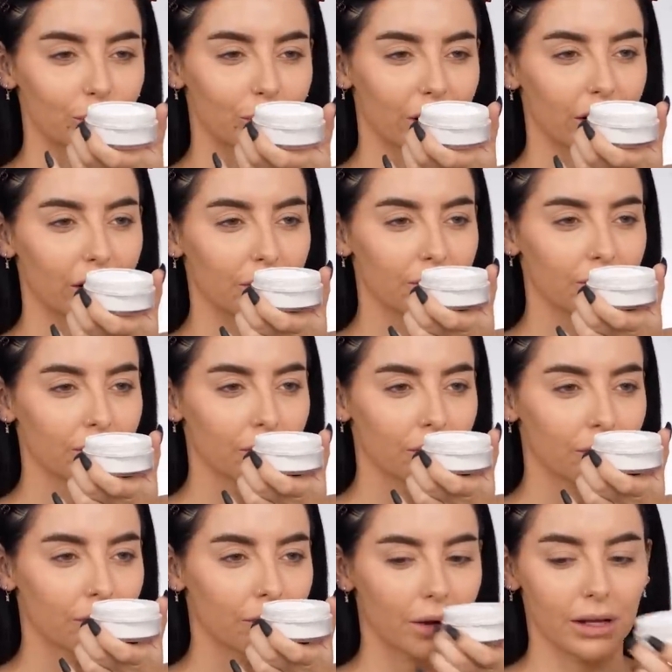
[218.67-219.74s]
but
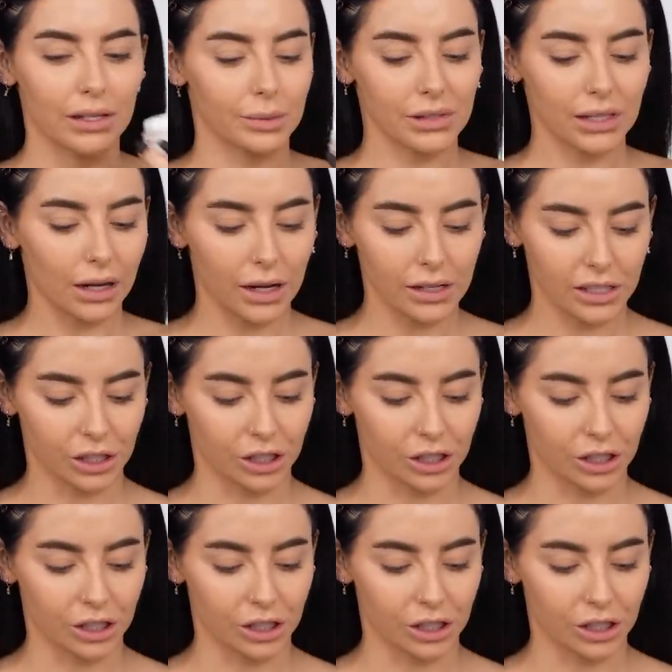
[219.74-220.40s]
it smells like icing